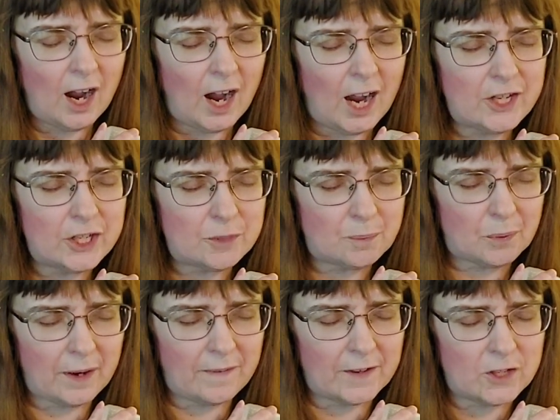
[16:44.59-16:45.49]
I just
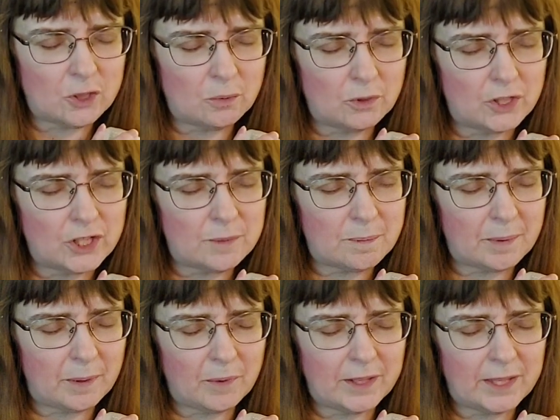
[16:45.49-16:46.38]
pray that you will just
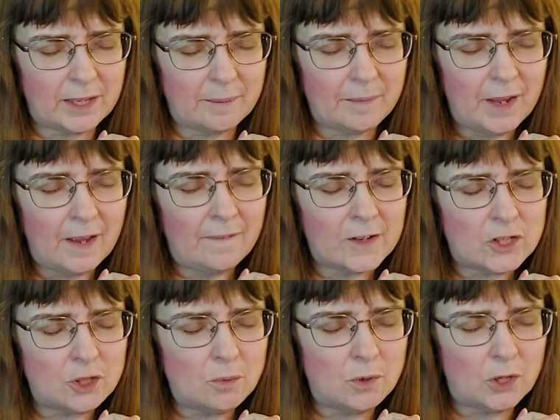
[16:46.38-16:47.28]
be with him,
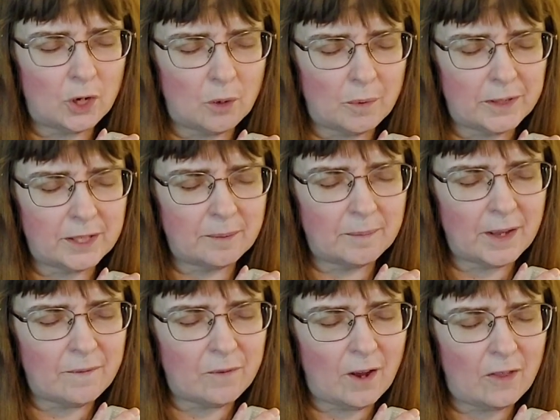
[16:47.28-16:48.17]
that you will go with him,
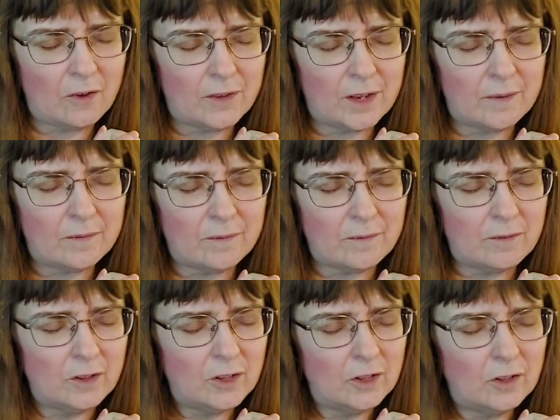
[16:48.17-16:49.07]
that Father, that
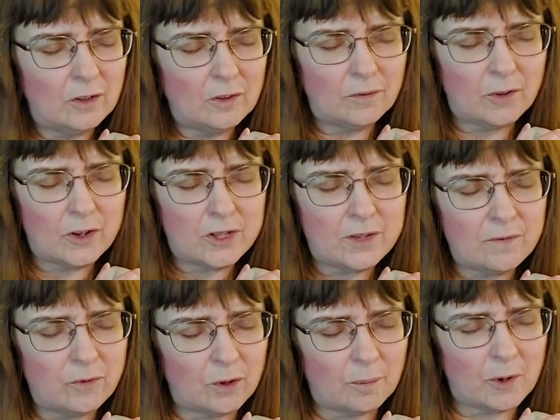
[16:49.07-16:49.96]
first
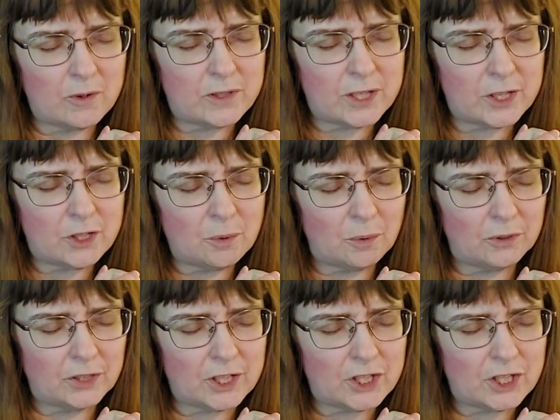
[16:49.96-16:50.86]
and foremost, that you will
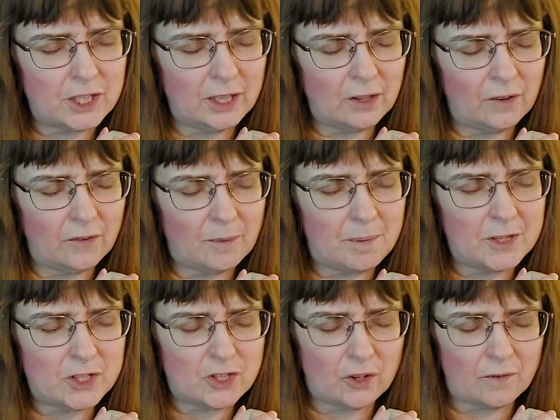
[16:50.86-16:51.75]
touch and heal the
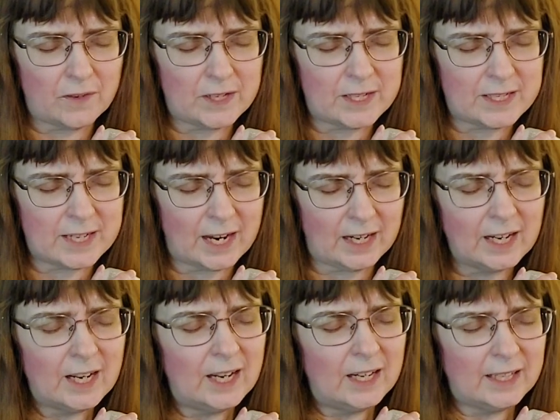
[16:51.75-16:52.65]
pinched nerve in his neck.
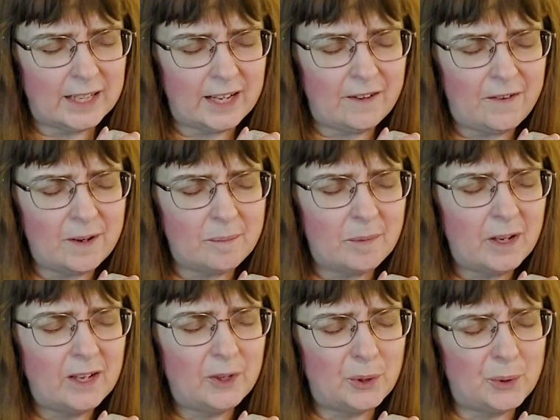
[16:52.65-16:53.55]
Give him
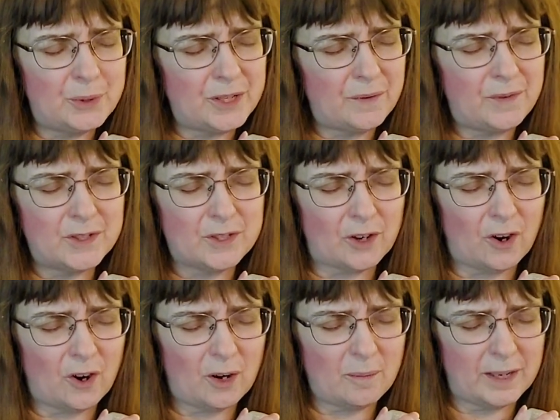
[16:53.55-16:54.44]
use of his
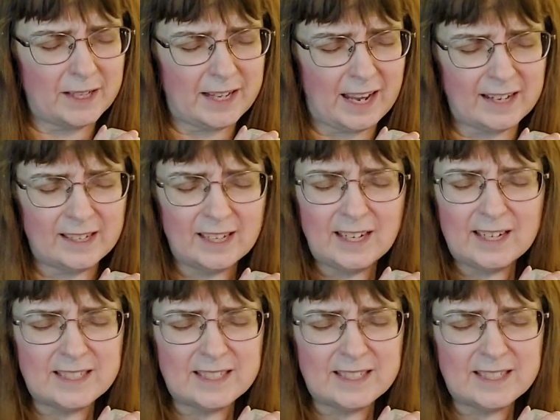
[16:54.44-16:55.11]
arm again.